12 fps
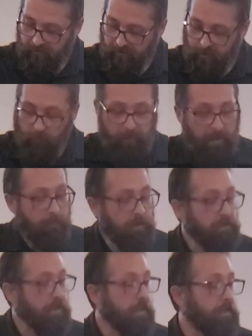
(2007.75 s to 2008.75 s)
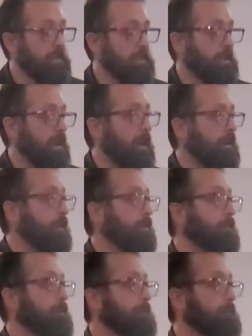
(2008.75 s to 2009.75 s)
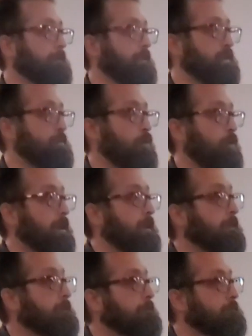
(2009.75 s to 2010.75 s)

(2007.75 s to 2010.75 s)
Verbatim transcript: Can we maybe take stock this morning